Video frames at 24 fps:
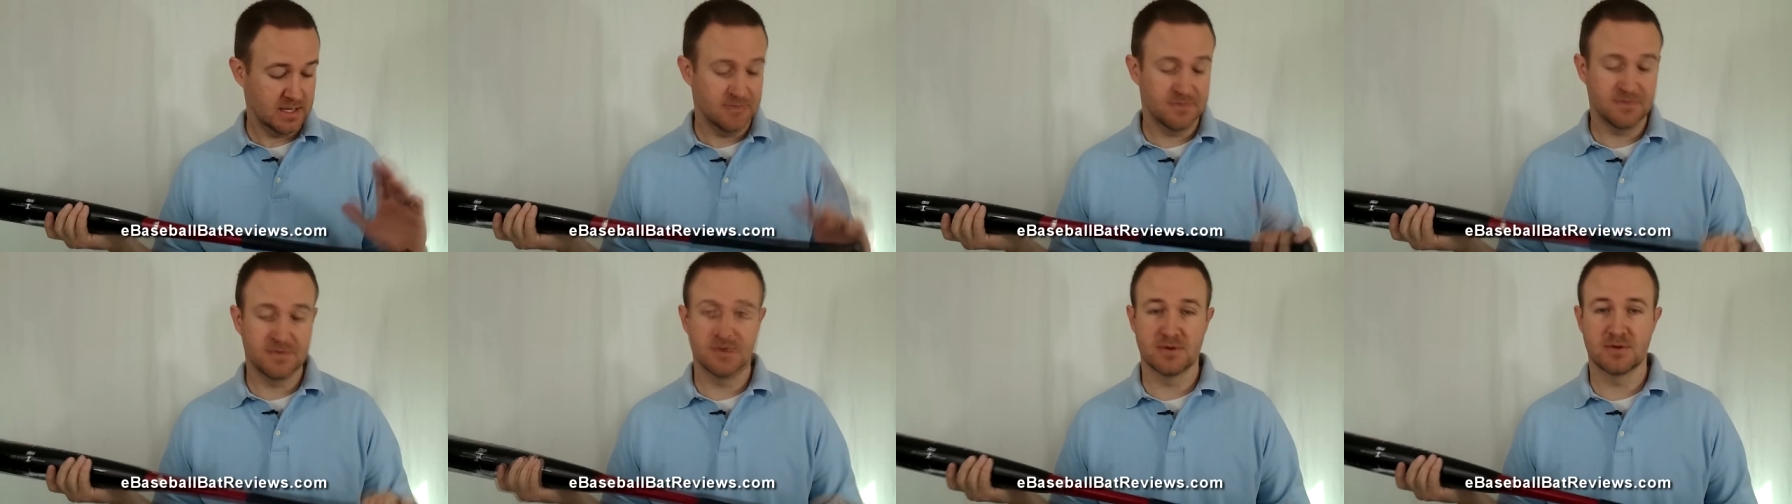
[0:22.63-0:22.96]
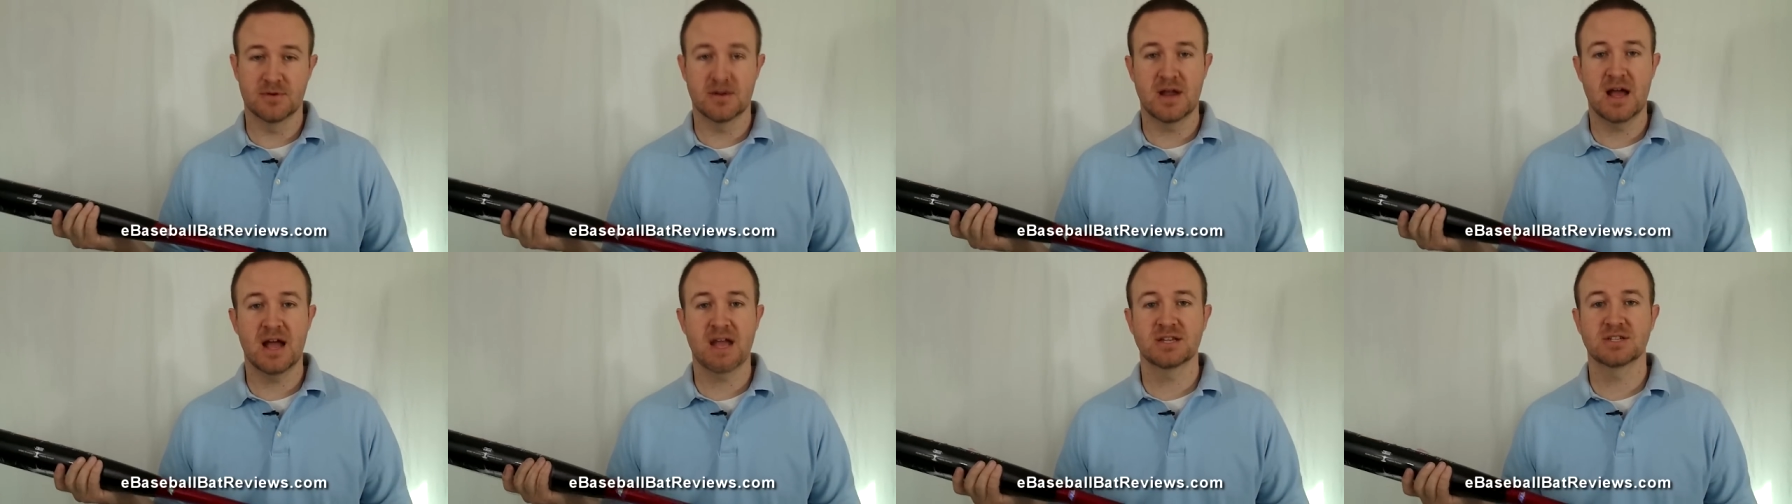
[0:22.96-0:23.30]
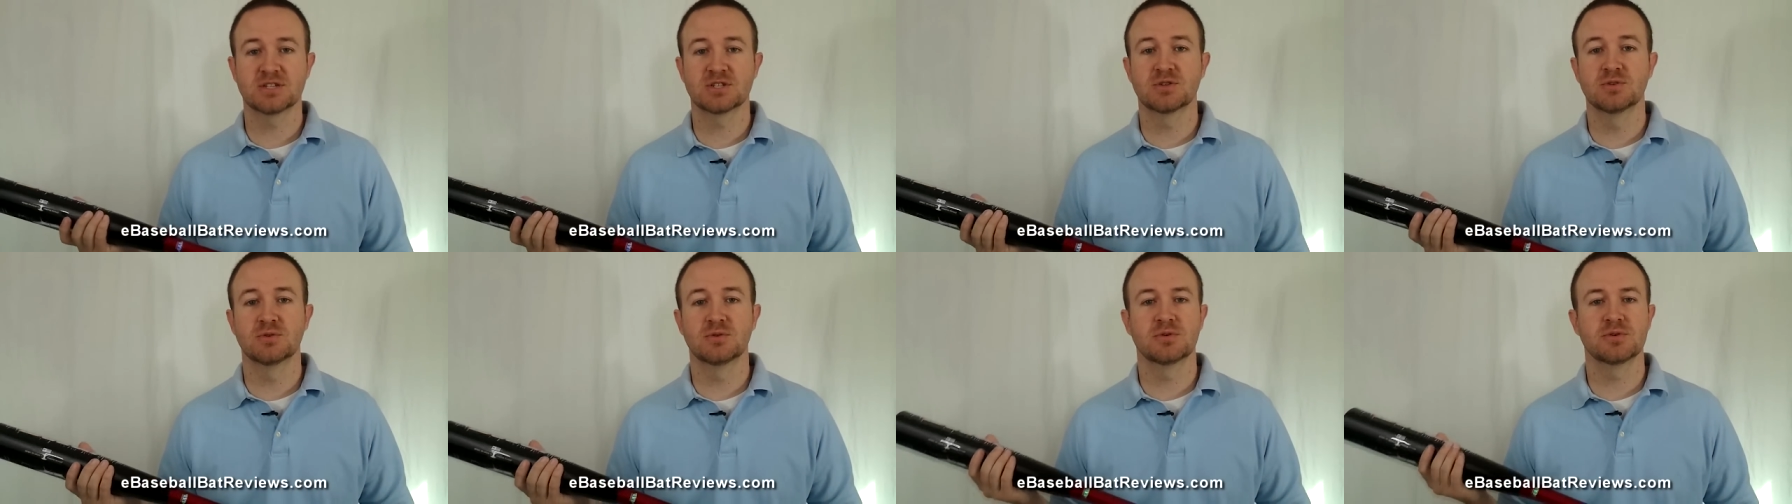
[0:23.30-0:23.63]
if you're in high
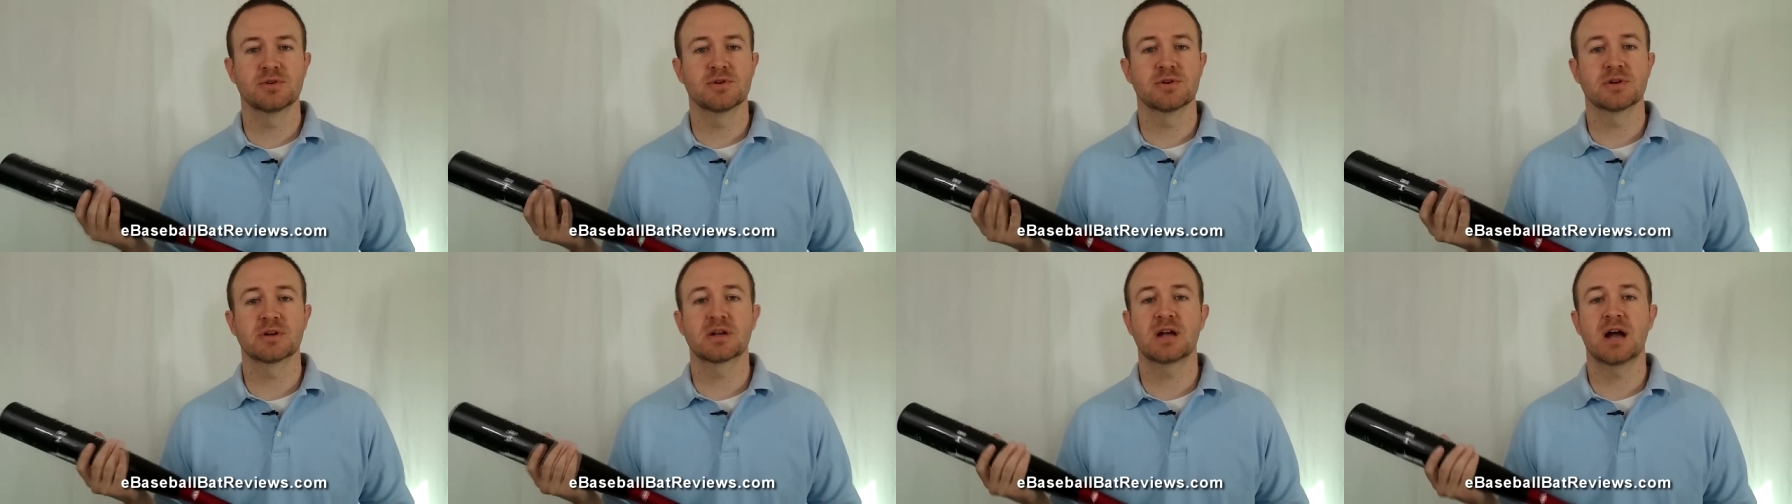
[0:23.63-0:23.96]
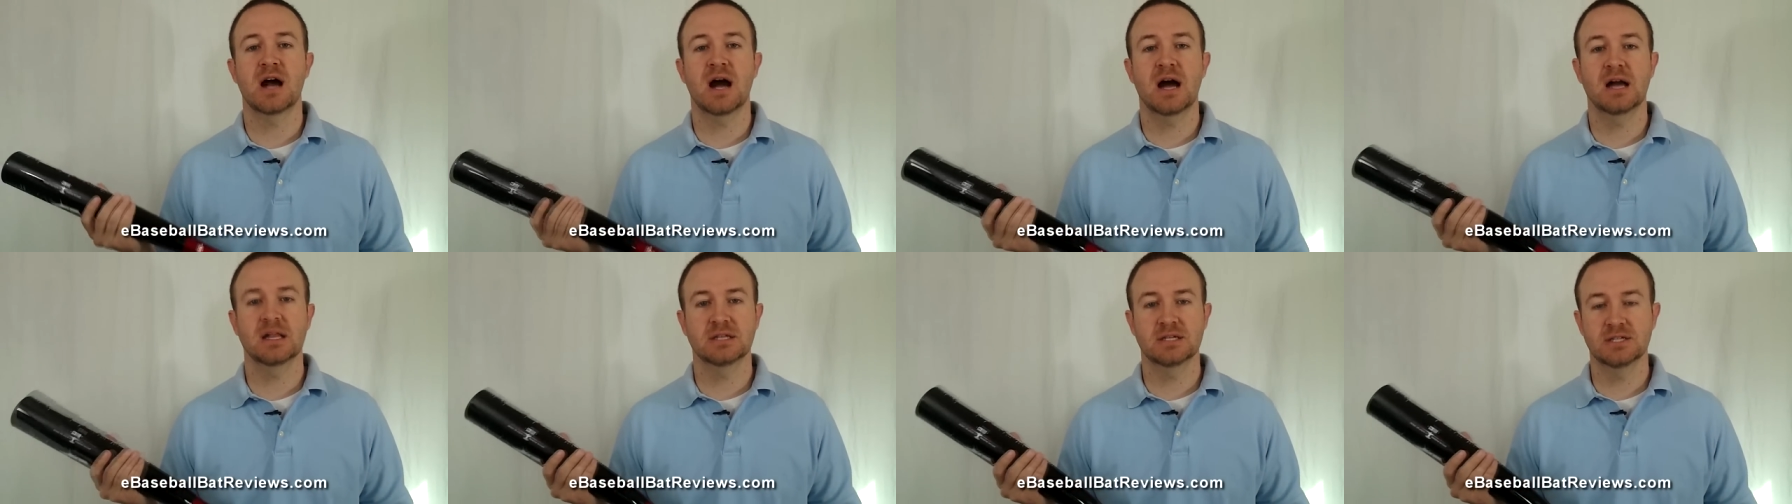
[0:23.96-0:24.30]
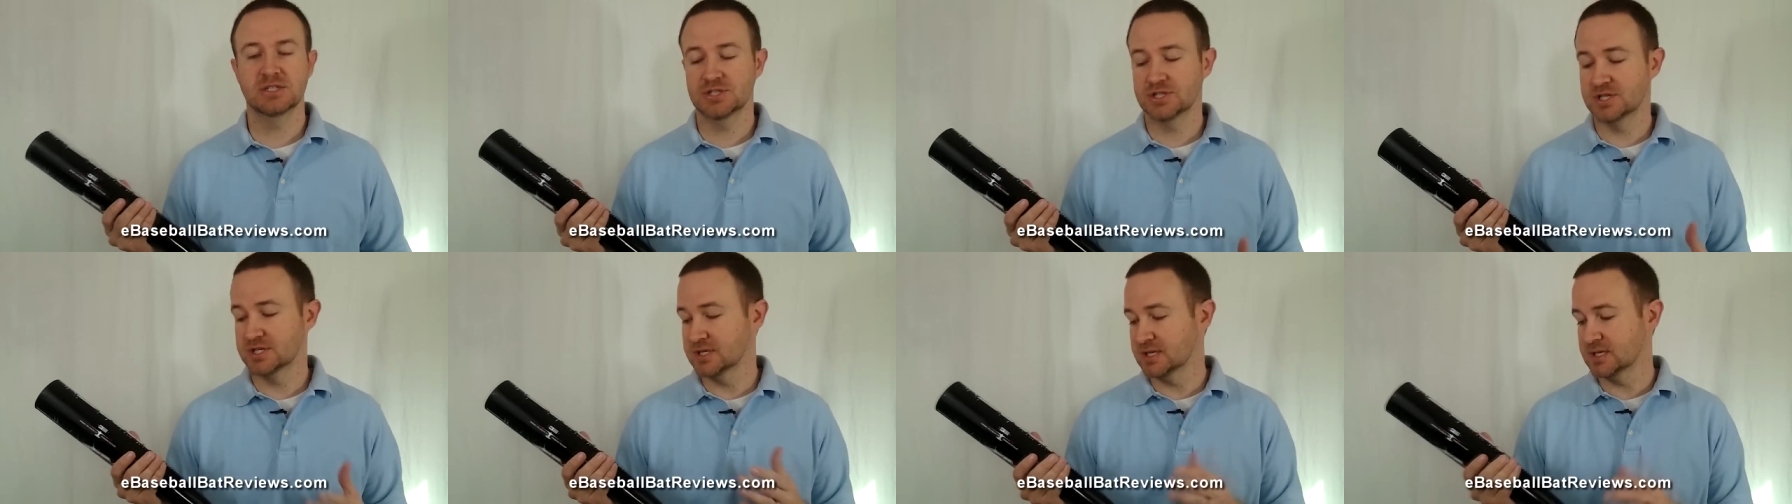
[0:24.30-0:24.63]
school, you're in
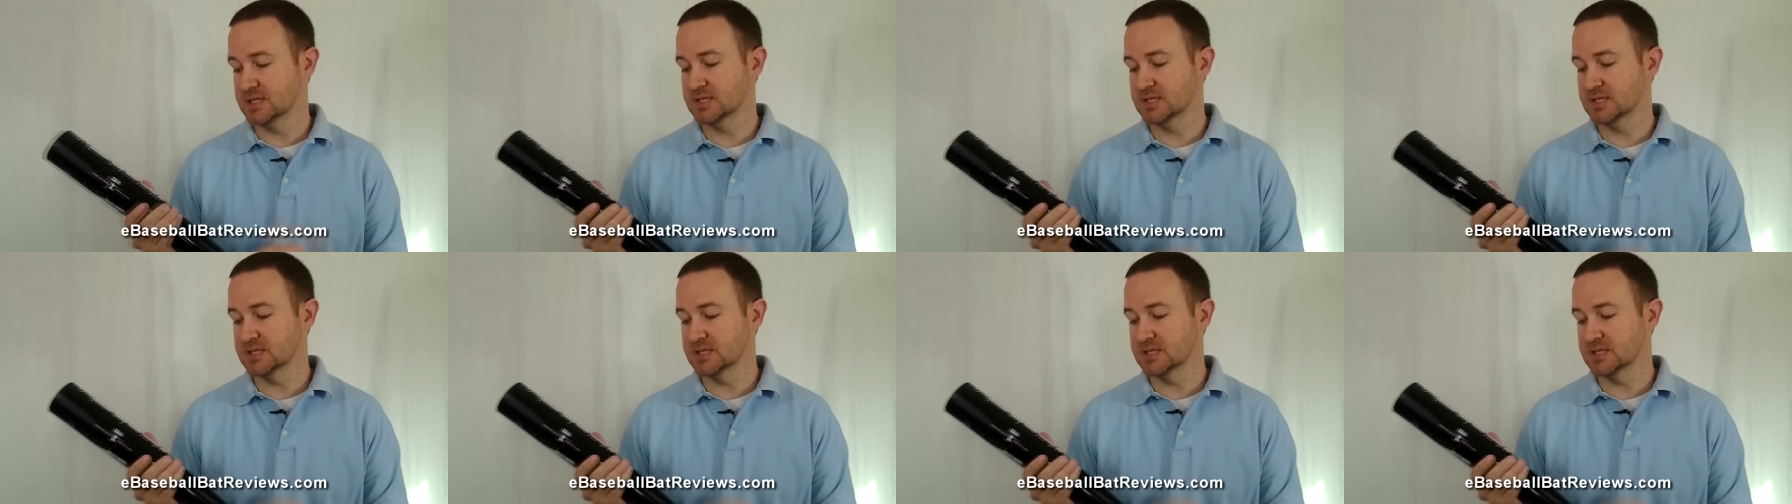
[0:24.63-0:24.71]
college,